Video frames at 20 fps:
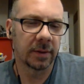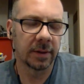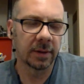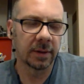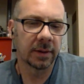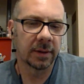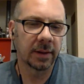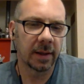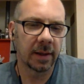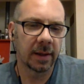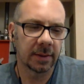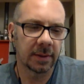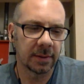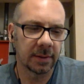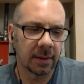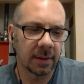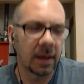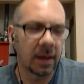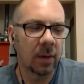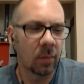internet.
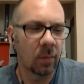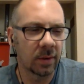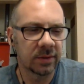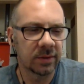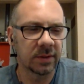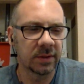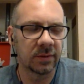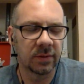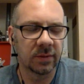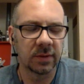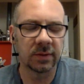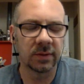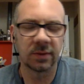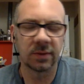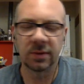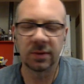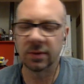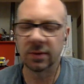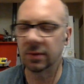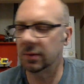I watch these
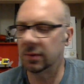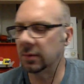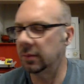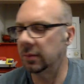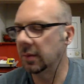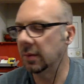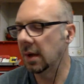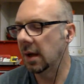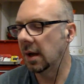videos too.